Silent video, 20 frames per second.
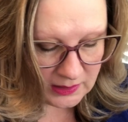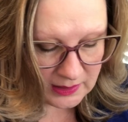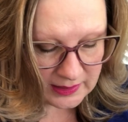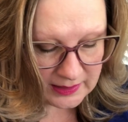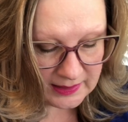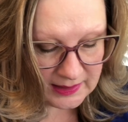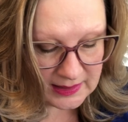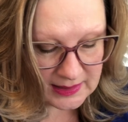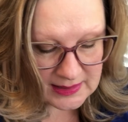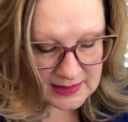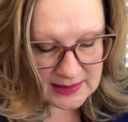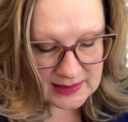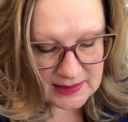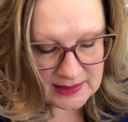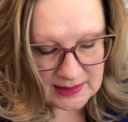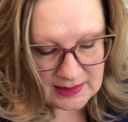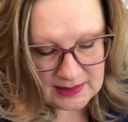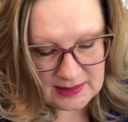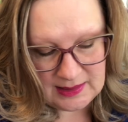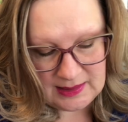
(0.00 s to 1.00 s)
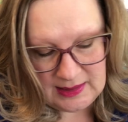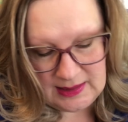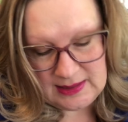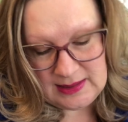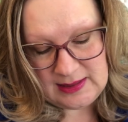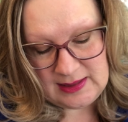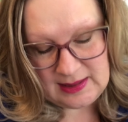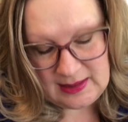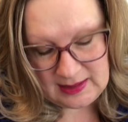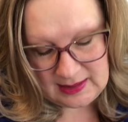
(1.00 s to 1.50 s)
This
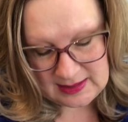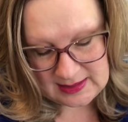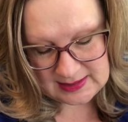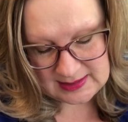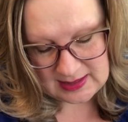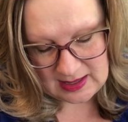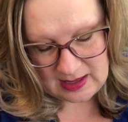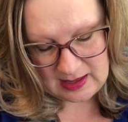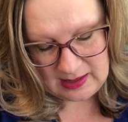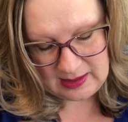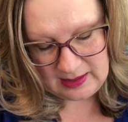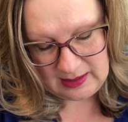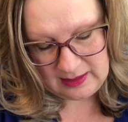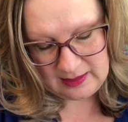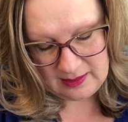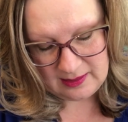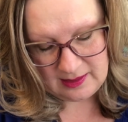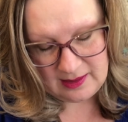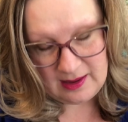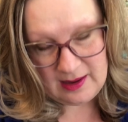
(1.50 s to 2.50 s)
is the design